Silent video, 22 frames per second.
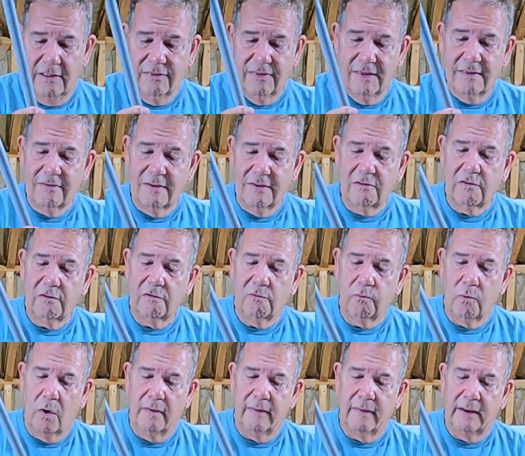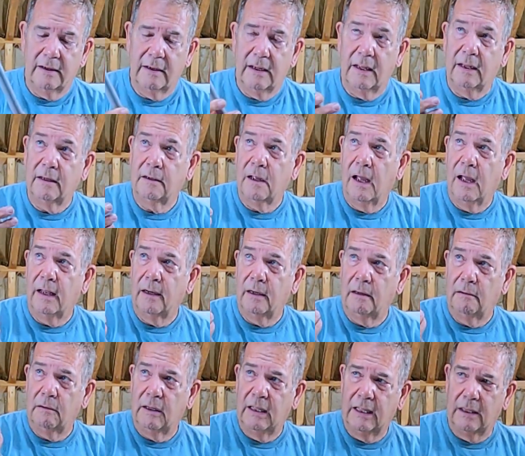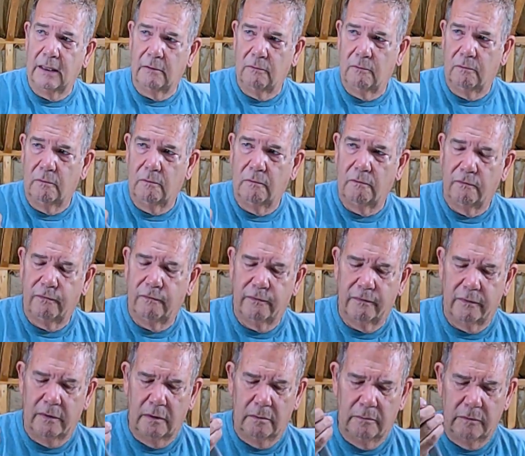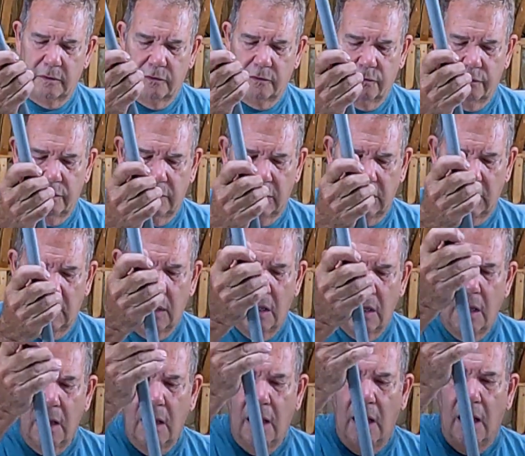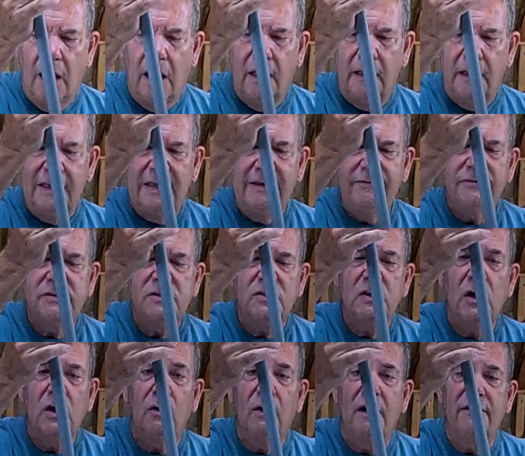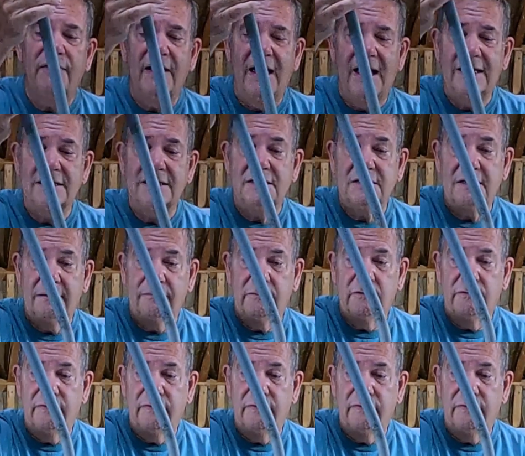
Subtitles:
I think this is one that had gotten hit from the tree, even so, I've had some